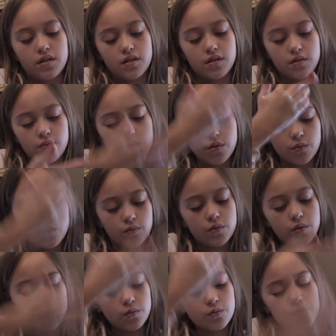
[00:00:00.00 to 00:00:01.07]

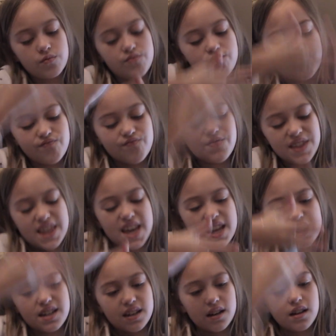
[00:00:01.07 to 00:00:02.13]
Woo.
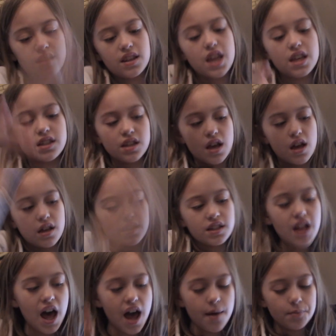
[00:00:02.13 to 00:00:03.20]
Get this
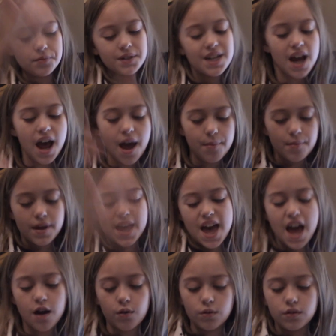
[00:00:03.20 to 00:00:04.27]
slime time
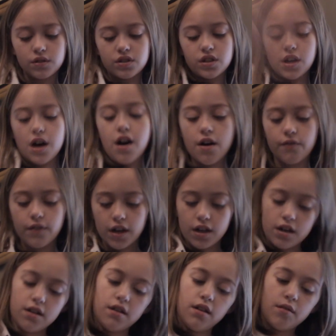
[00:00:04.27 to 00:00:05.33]
out! Oh!
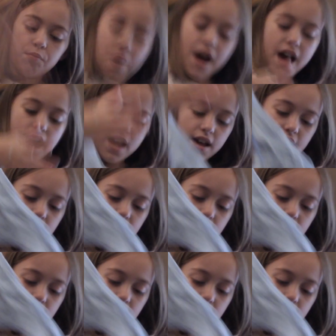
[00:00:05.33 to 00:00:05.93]
Ah!